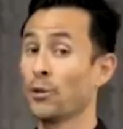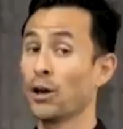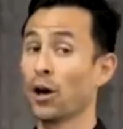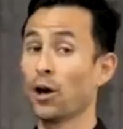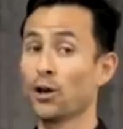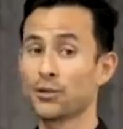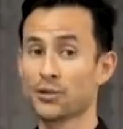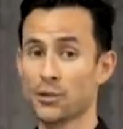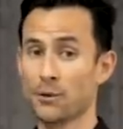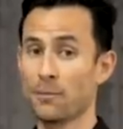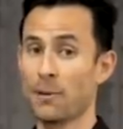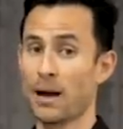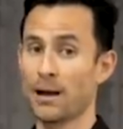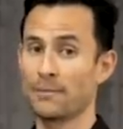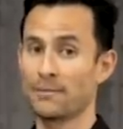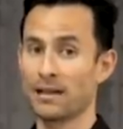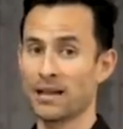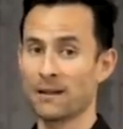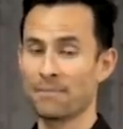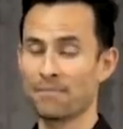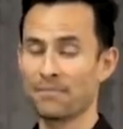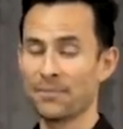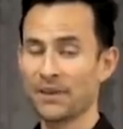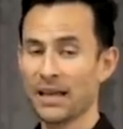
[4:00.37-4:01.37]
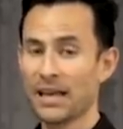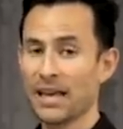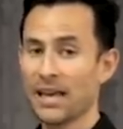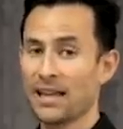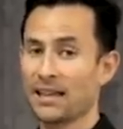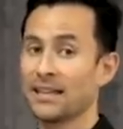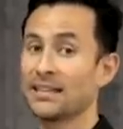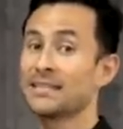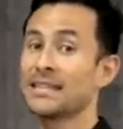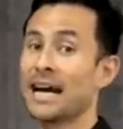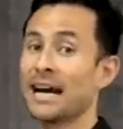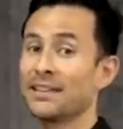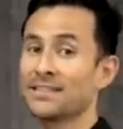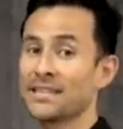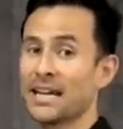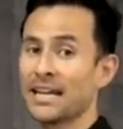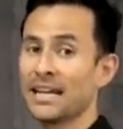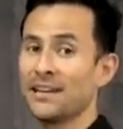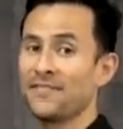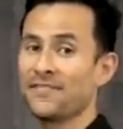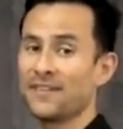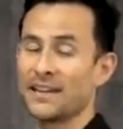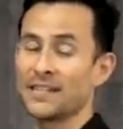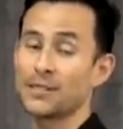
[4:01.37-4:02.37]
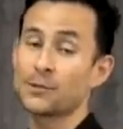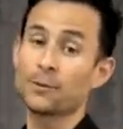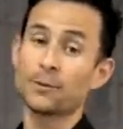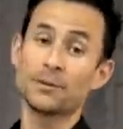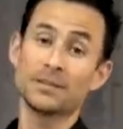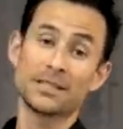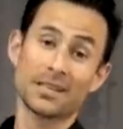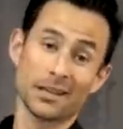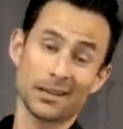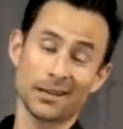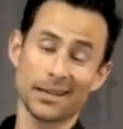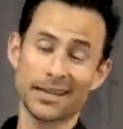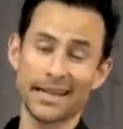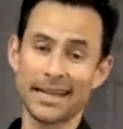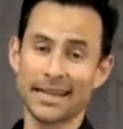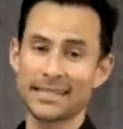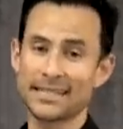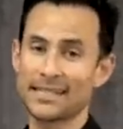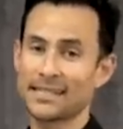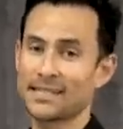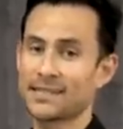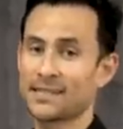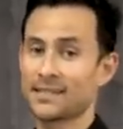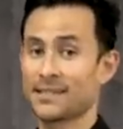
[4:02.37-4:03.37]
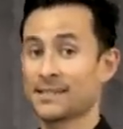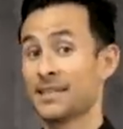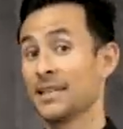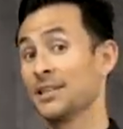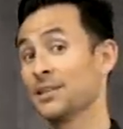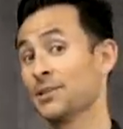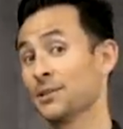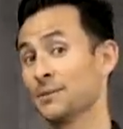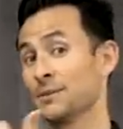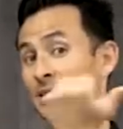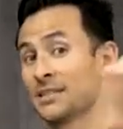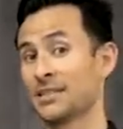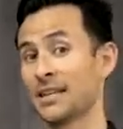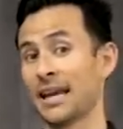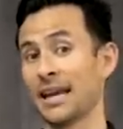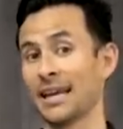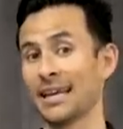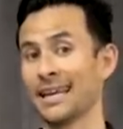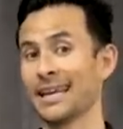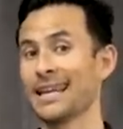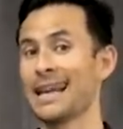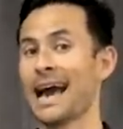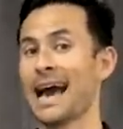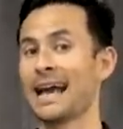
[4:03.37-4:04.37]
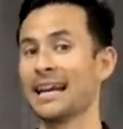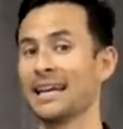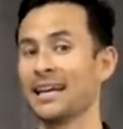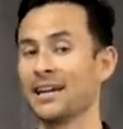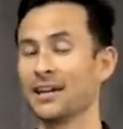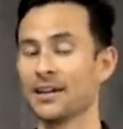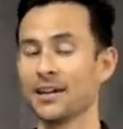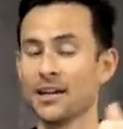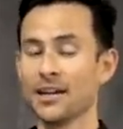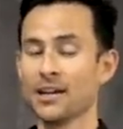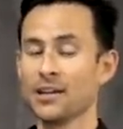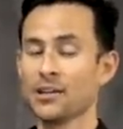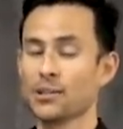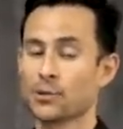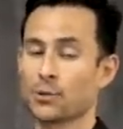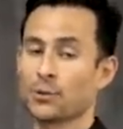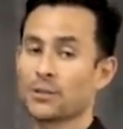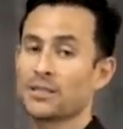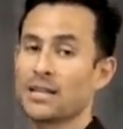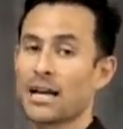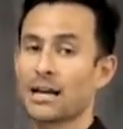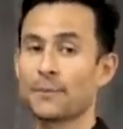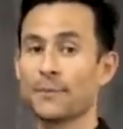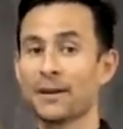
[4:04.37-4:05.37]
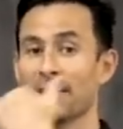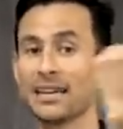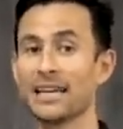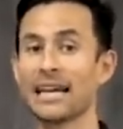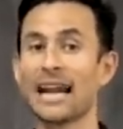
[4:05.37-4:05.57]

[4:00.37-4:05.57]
be also palm down. This outside defense, what we tell our kids is teach them to say, get out of here. So we're talking about